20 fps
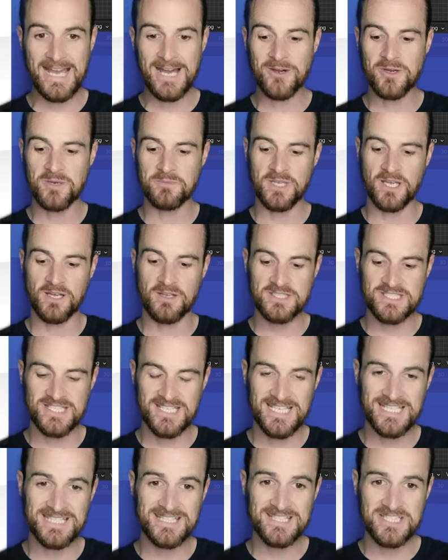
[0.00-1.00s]
Now I'm
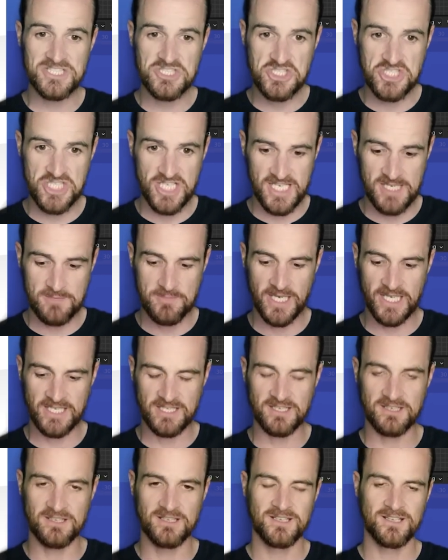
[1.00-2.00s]
going to hit the G
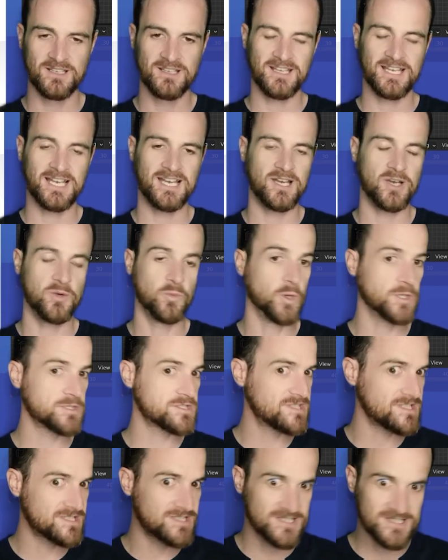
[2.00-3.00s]
button.
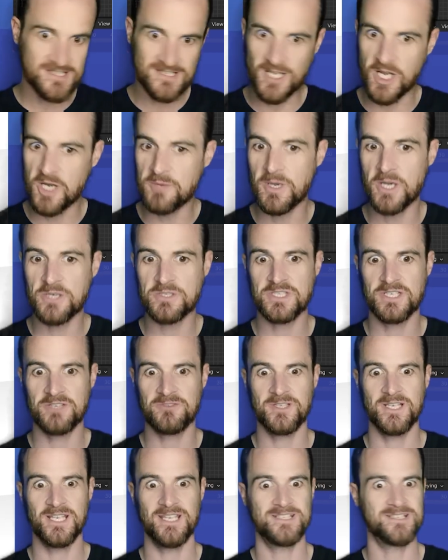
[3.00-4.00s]
Watch this in slow
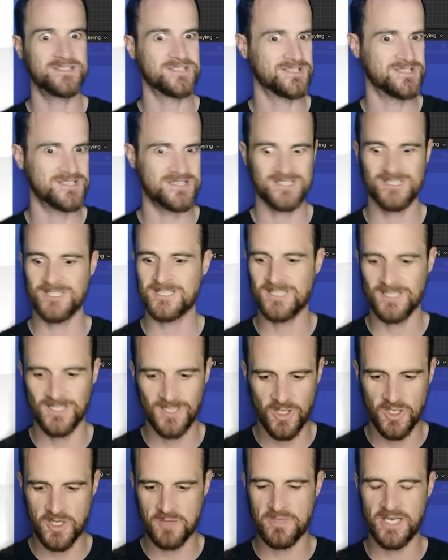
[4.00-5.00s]
motion if you need, because I just
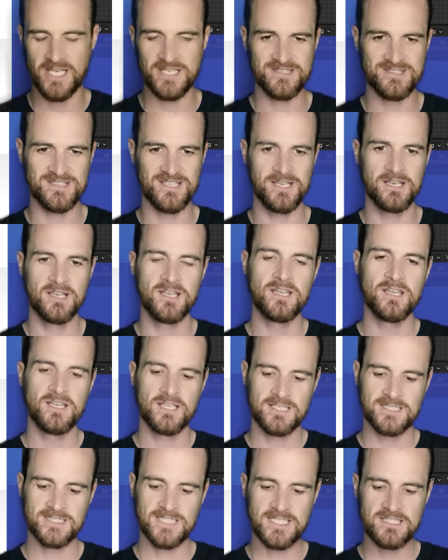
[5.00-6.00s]
clicked a lot of buttons then.
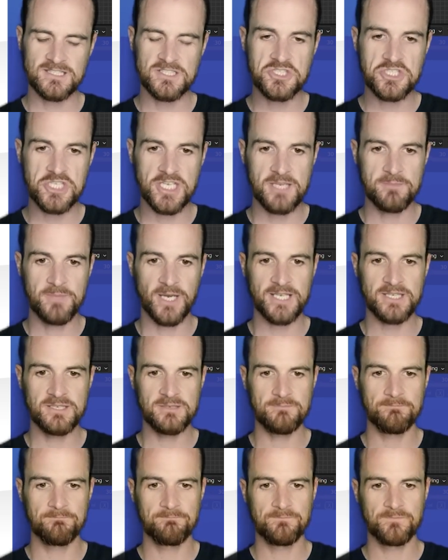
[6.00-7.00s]
Click the G
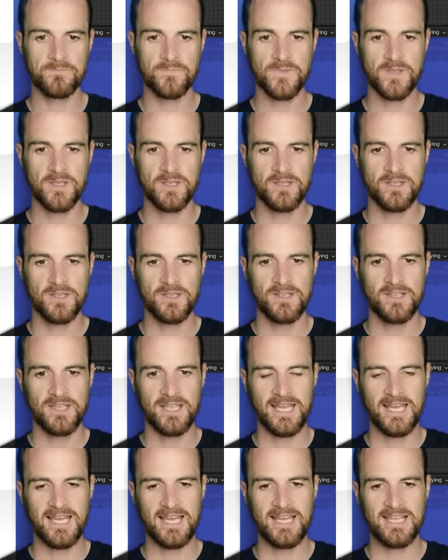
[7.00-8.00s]
button
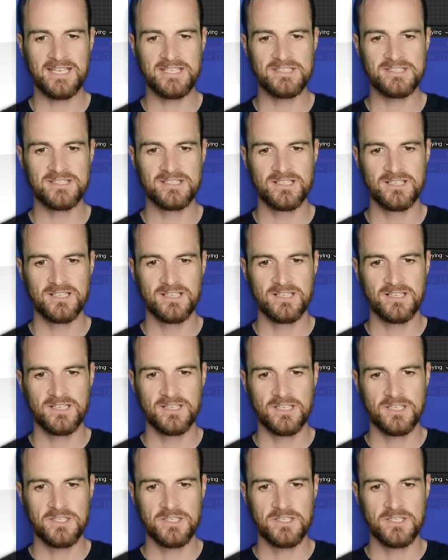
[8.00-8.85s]
and